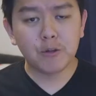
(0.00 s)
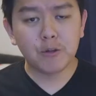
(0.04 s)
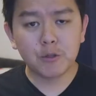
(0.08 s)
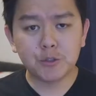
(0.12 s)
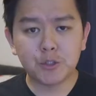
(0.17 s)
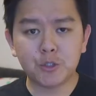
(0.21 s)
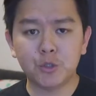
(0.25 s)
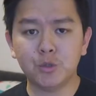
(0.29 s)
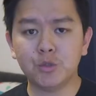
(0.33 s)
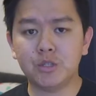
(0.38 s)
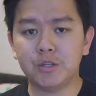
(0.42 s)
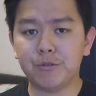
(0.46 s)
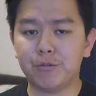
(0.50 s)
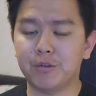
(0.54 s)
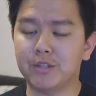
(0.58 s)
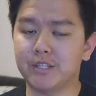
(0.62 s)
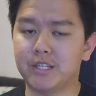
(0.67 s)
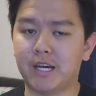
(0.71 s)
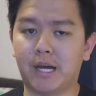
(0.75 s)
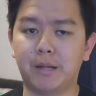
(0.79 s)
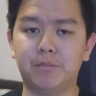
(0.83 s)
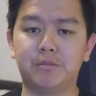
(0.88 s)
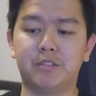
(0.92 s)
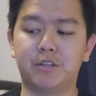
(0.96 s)
There's two different
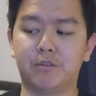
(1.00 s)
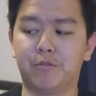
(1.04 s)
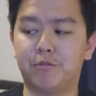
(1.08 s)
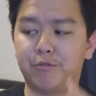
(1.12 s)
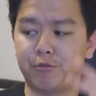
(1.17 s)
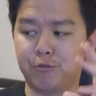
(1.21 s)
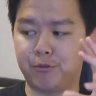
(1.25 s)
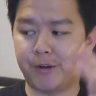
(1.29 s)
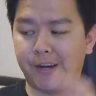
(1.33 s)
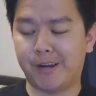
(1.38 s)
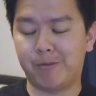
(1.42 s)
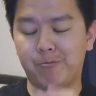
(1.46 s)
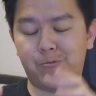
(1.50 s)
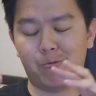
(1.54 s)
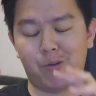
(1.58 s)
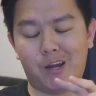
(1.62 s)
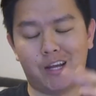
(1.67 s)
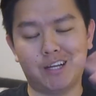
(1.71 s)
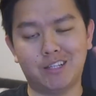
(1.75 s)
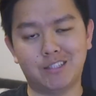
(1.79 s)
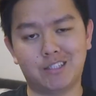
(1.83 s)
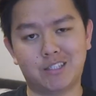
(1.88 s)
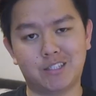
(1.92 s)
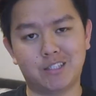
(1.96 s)
types of frame
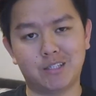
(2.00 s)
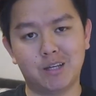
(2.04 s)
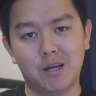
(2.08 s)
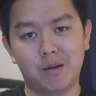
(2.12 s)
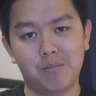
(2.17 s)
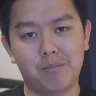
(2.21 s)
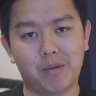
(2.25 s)
rates,